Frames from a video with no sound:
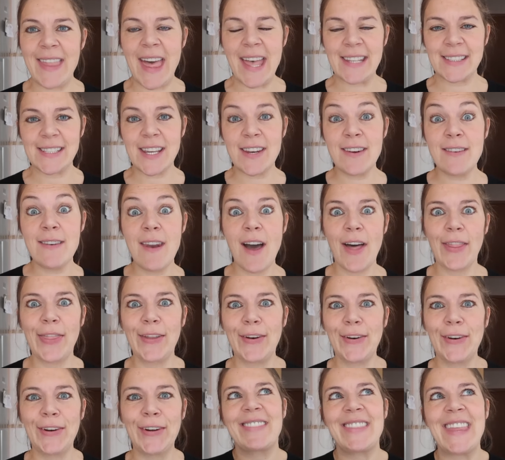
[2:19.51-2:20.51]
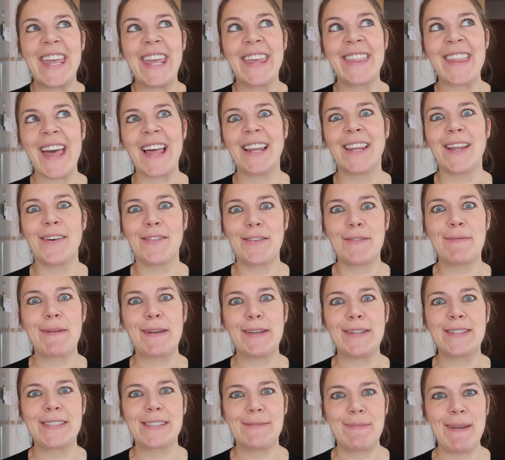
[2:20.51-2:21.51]
That's another thing that I love
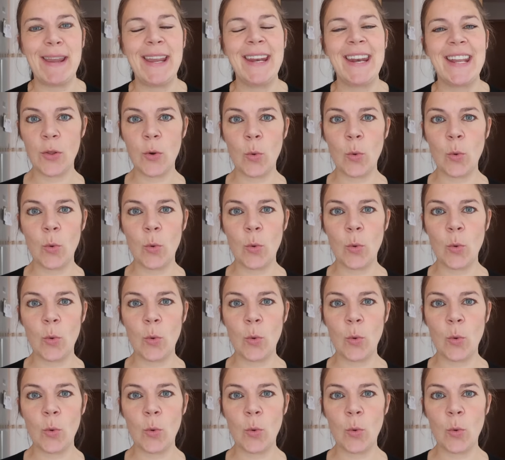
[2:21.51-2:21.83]
about Spain.